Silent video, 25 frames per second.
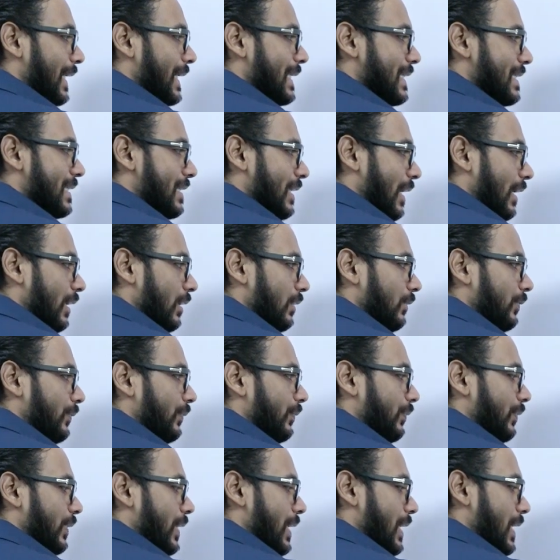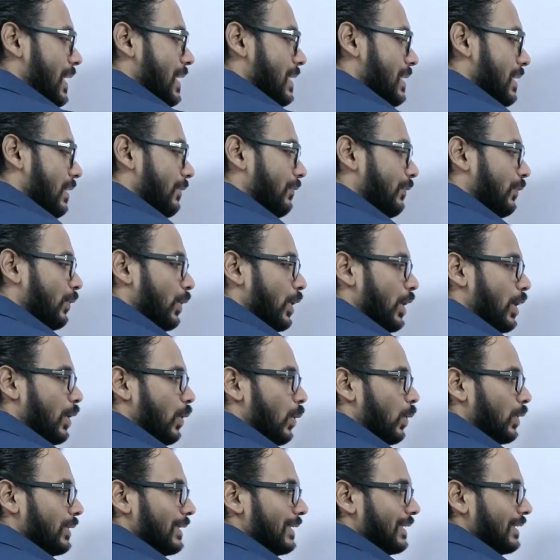itself is a fully
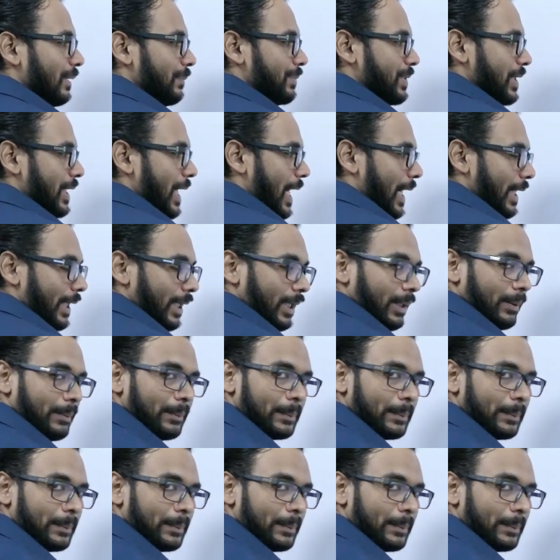owned subsidiary,